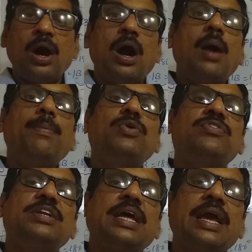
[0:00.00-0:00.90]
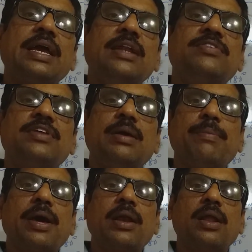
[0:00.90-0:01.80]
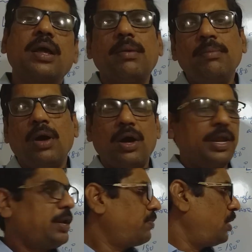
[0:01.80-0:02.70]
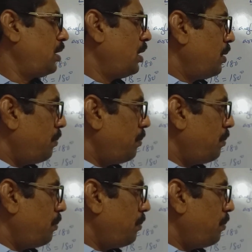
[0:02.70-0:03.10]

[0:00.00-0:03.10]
opposite angles in a parallelogram are equal,